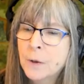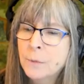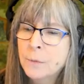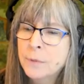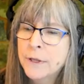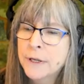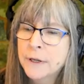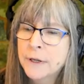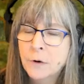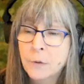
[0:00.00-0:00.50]

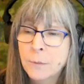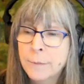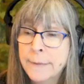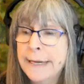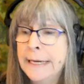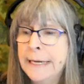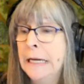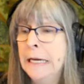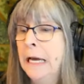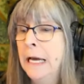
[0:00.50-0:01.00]
playing. Oh
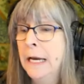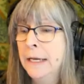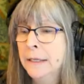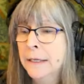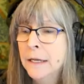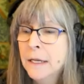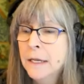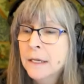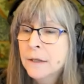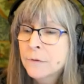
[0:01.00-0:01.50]
my God,
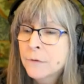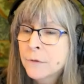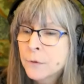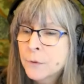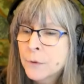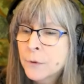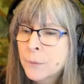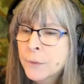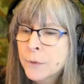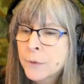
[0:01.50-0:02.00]

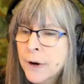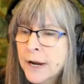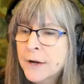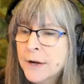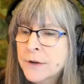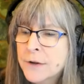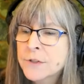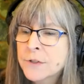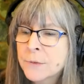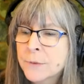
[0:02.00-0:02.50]
through a
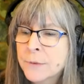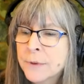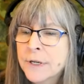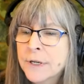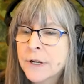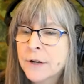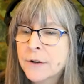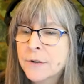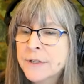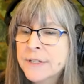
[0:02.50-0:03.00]
browser
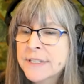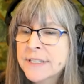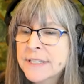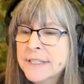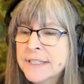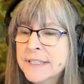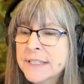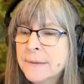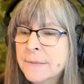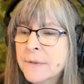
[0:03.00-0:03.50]
window. Is
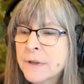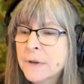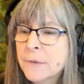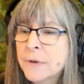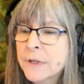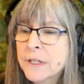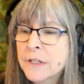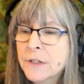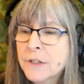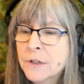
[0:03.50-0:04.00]
this something
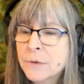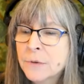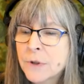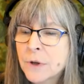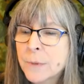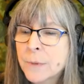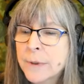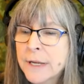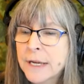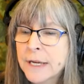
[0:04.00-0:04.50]
we can do with
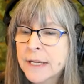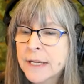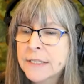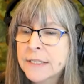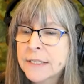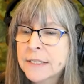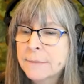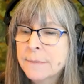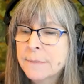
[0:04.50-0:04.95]
OBS?